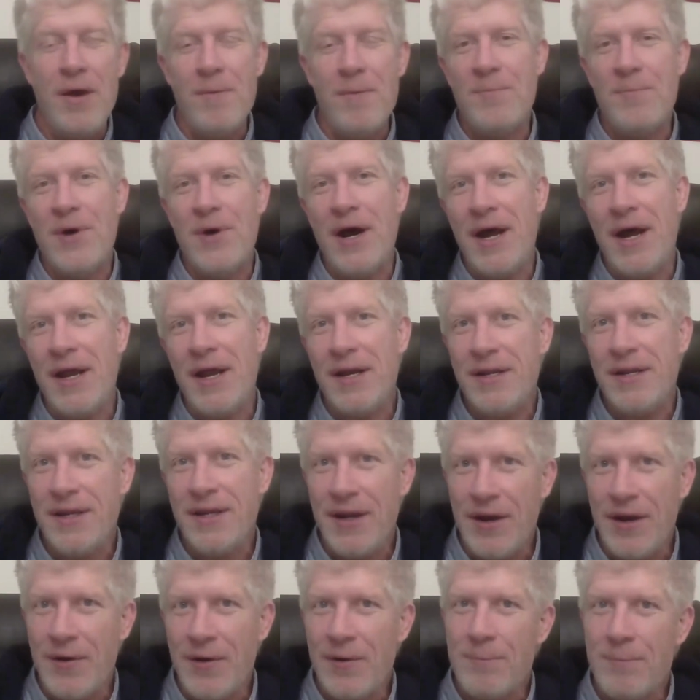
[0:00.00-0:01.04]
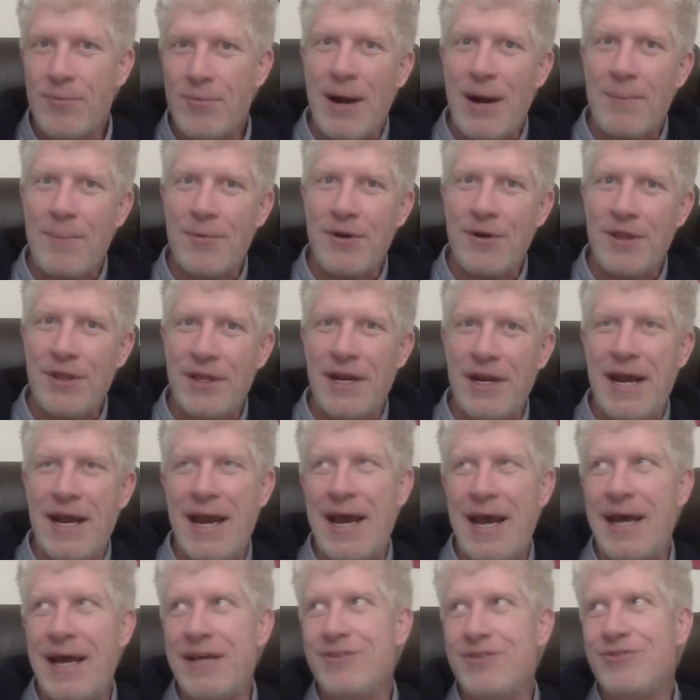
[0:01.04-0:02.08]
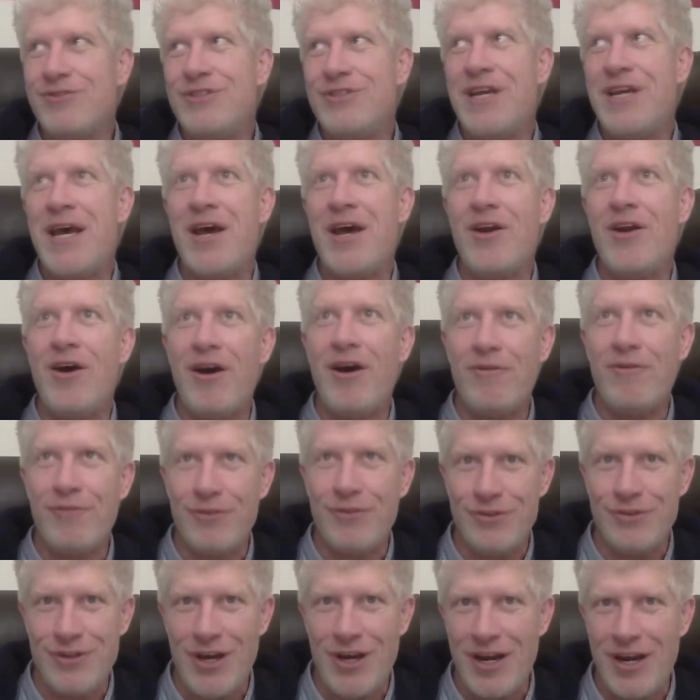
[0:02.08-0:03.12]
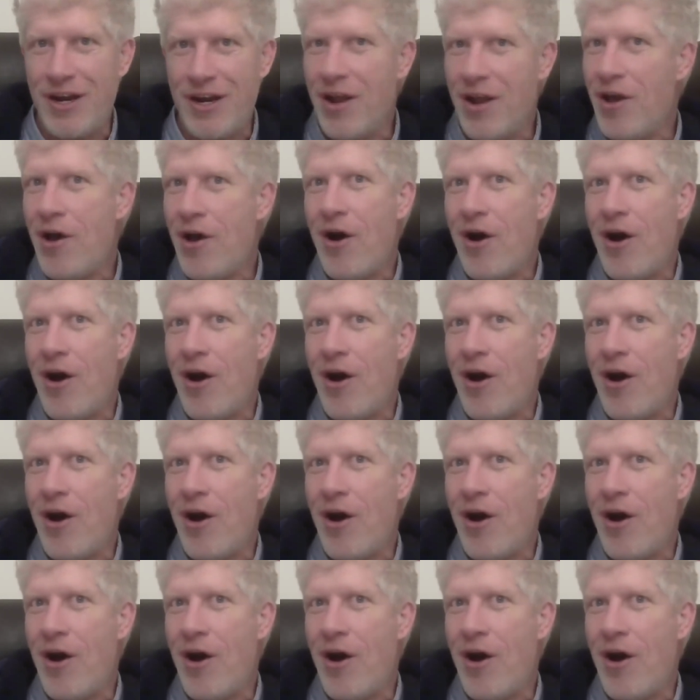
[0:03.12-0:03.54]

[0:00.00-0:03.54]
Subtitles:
But, a property that has 10 offers on it,